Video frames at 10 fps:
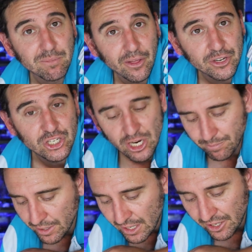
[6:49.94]
Mothership,
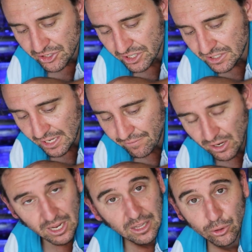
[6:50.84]
just leave
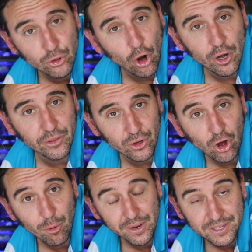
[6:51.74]
a little note in the
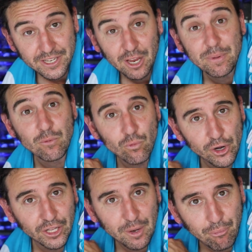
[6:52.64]
comments. It'd be
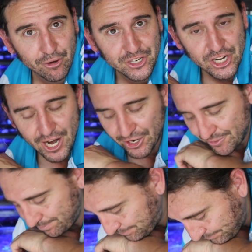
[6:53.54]
really appreciated.
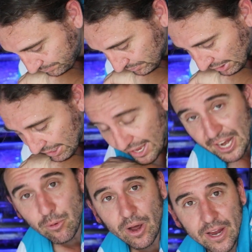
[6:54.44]

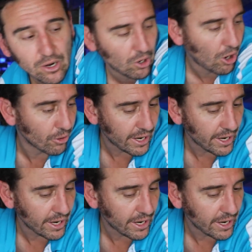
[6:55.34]
Anyway, I'll